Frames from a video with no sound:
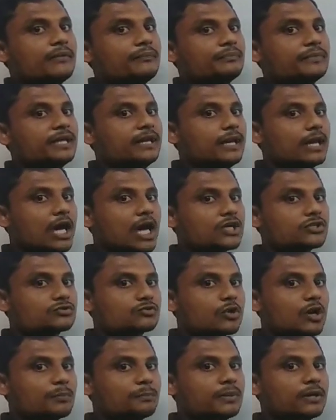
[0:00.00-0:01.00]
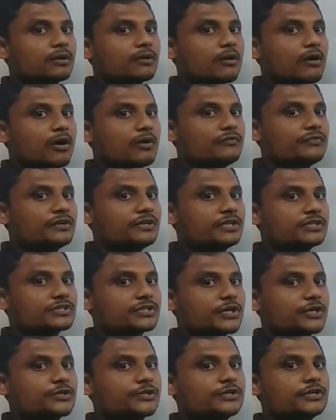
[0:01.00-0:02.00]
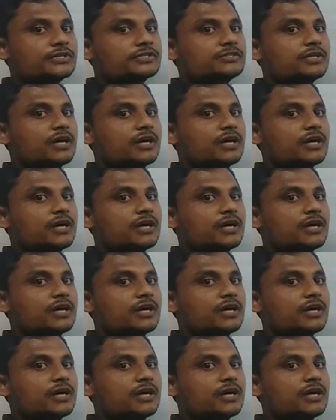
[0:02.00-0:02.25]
the last topic of the discussion is